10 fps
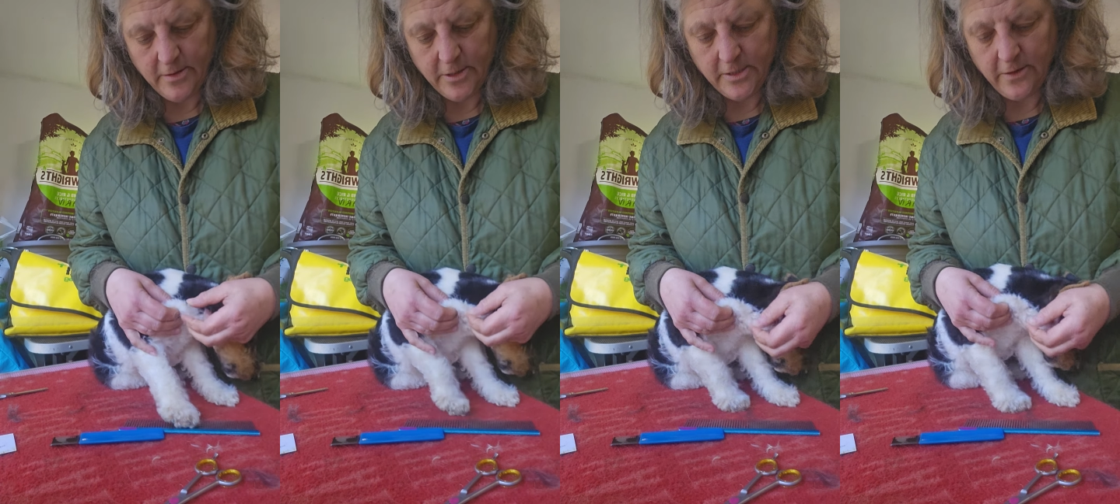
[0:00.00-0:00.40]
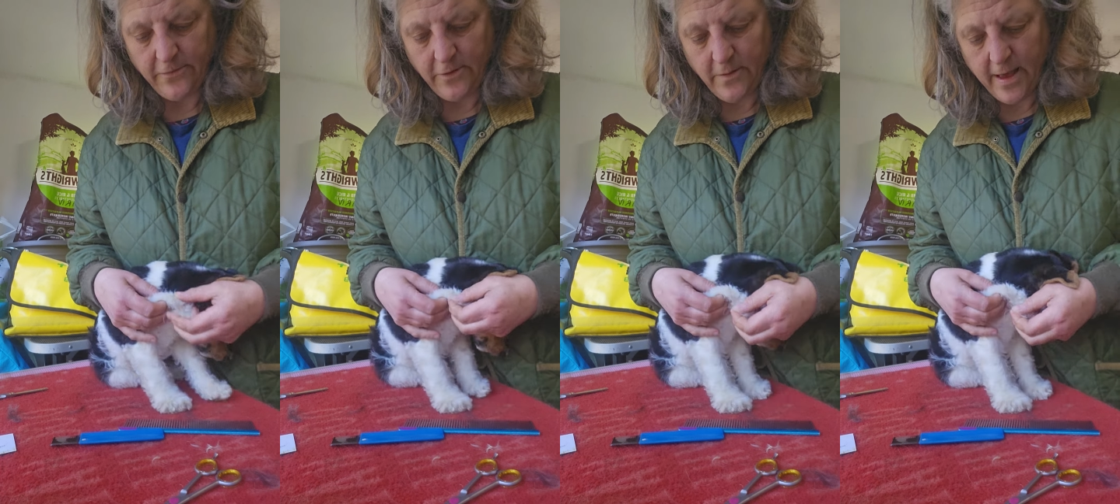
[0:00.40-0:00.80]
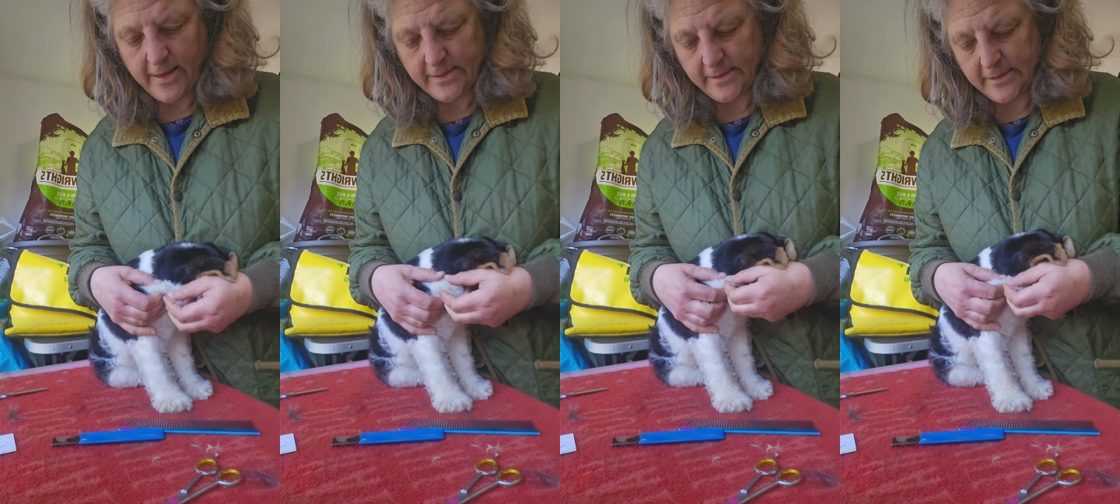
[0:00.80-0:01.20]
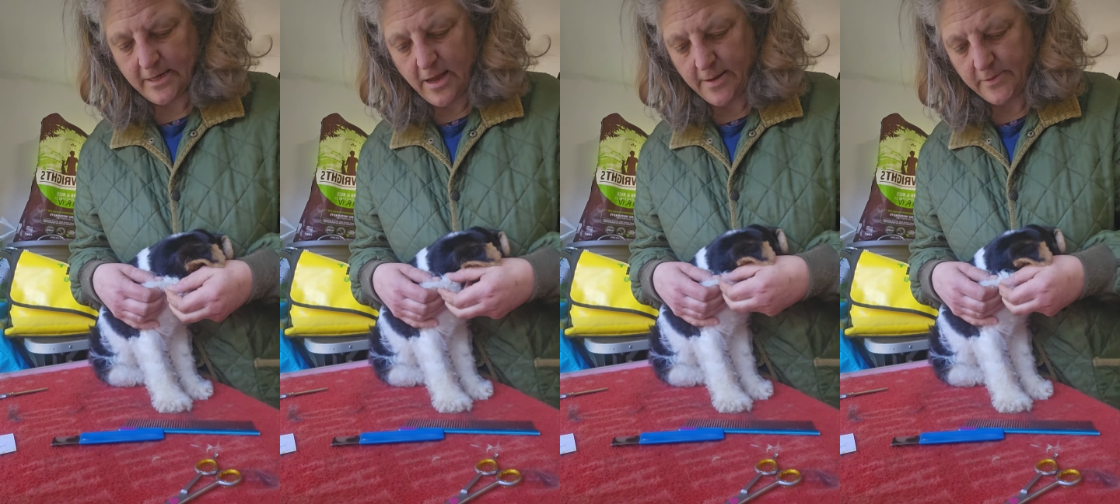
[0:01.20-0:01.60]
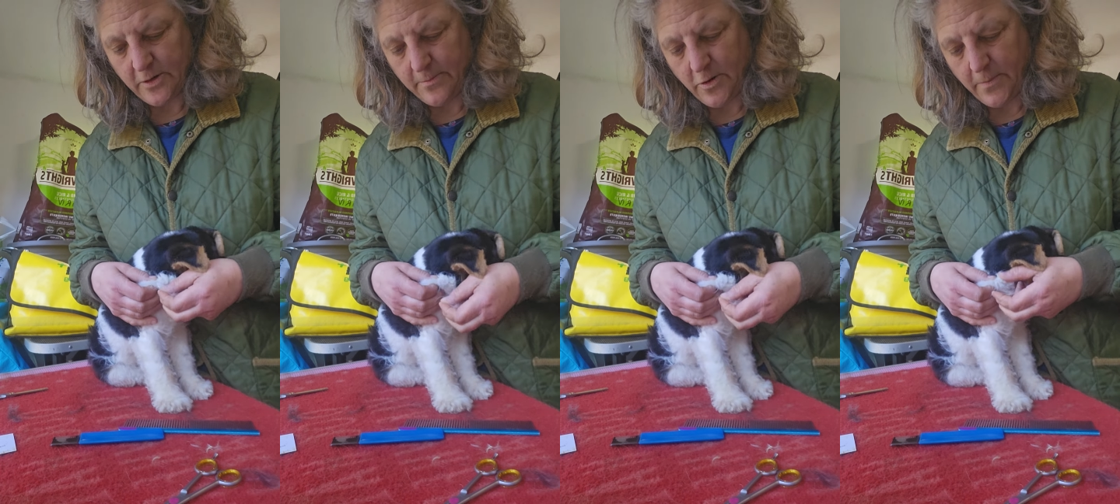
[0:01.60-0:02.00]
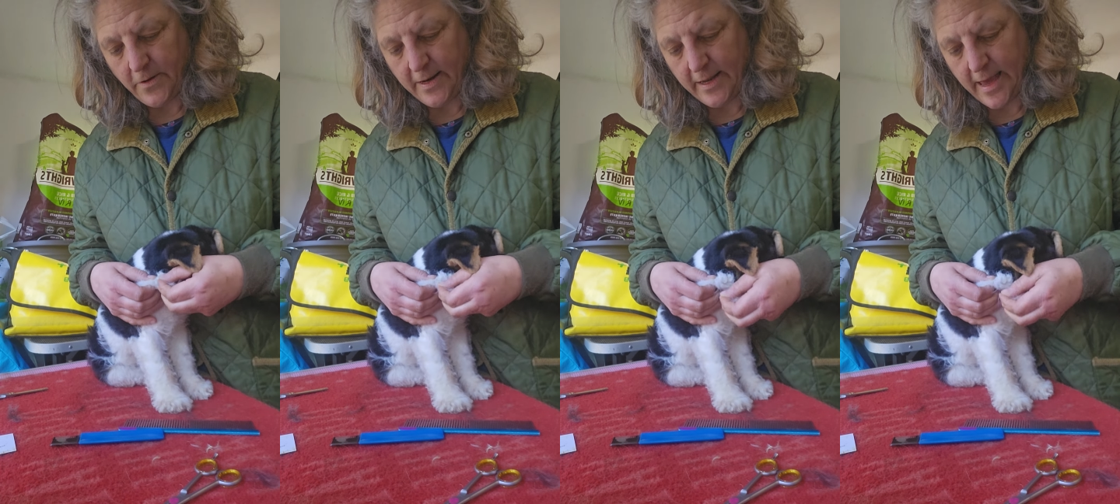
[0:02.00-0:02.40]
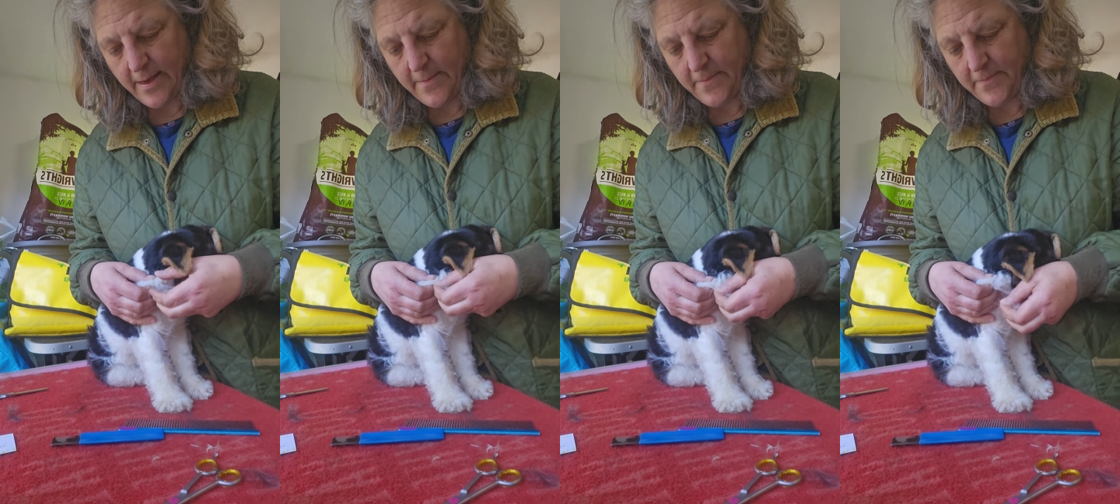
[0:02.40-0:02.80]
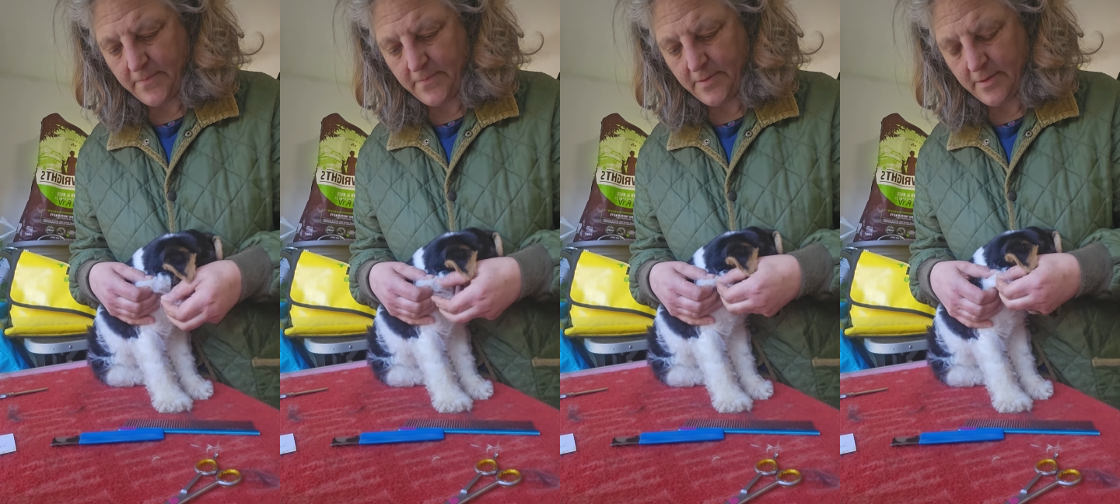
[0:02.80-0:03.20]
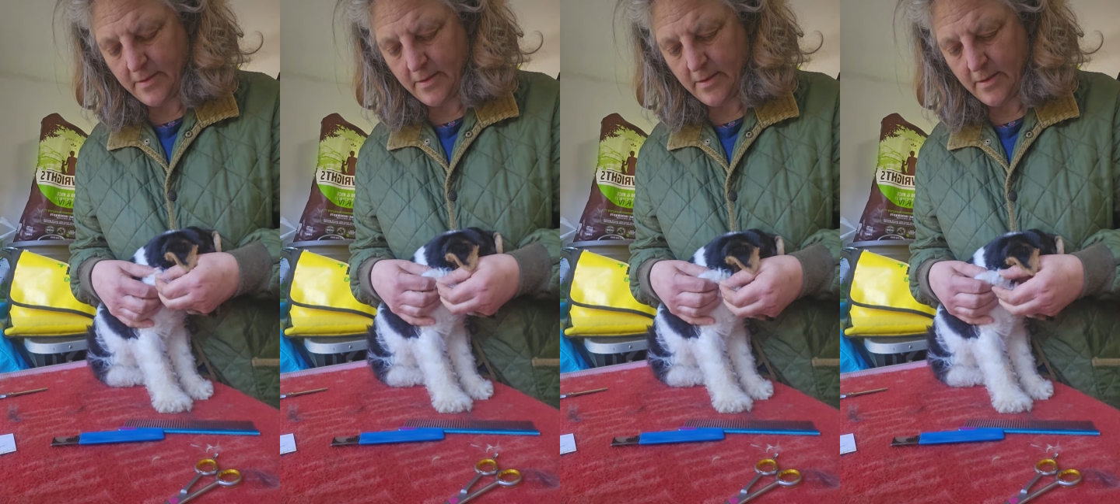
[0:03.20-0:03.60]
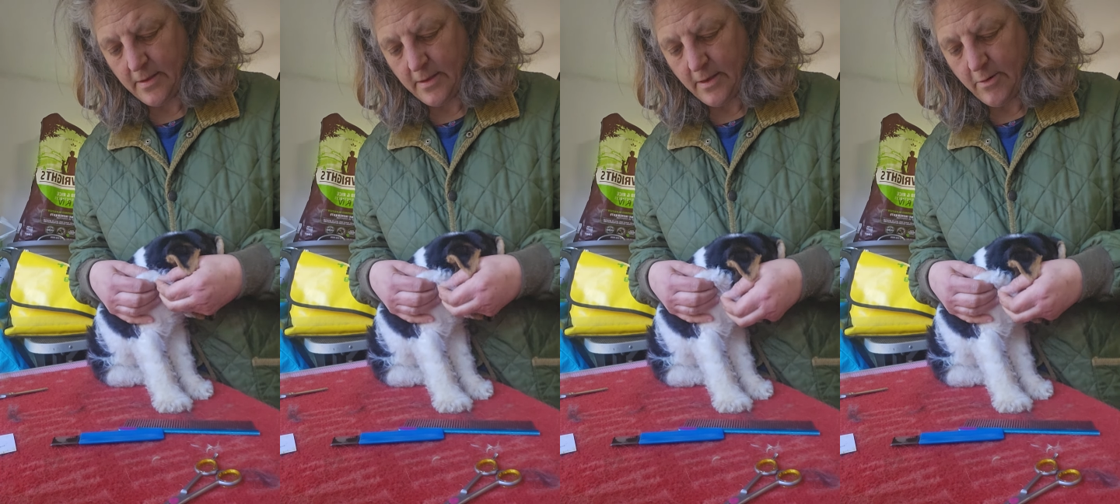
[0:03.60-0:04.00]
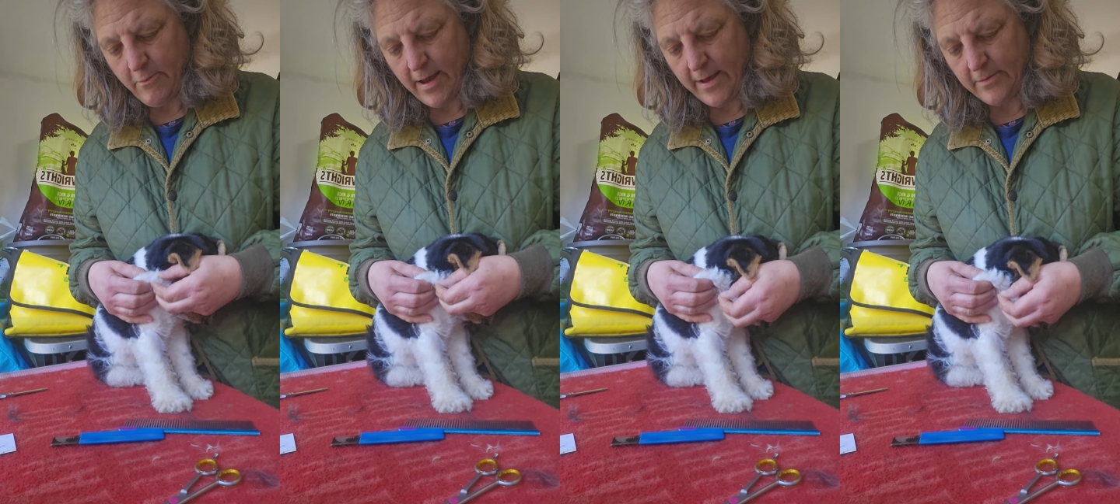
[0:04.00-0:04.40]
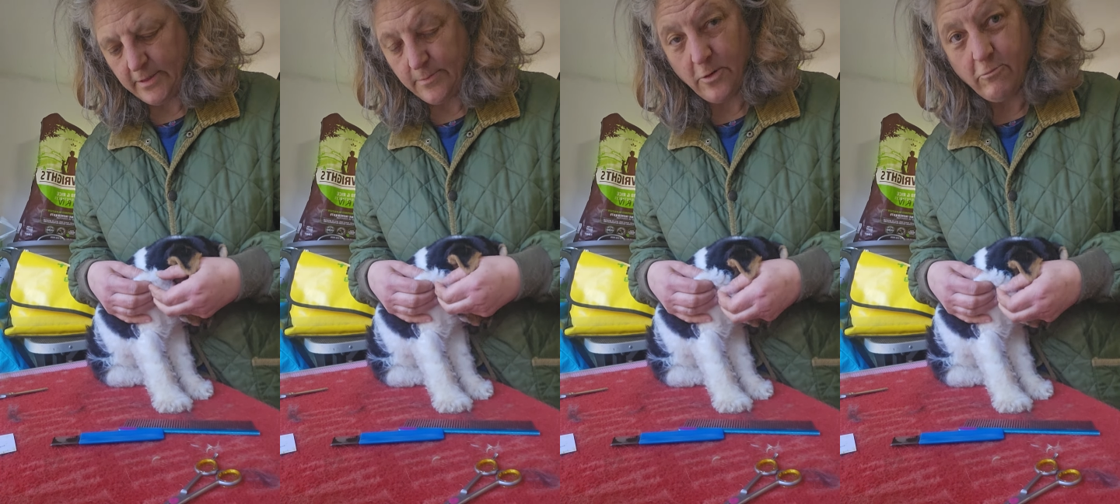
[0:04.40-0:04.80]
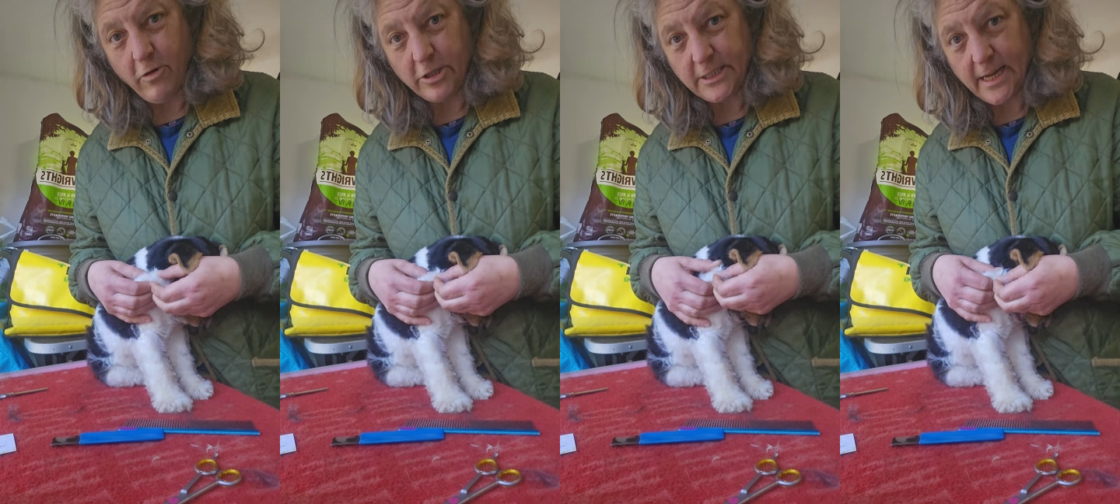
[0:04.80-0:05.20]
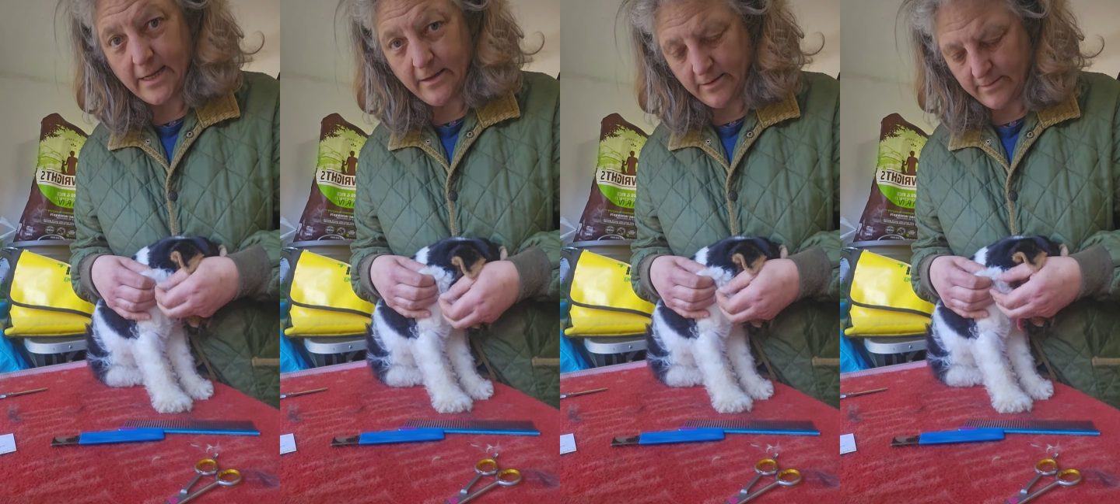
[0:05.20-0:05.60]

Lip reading: Just a few hairs at a time, so I'm not pulling him around, I'm not rushing.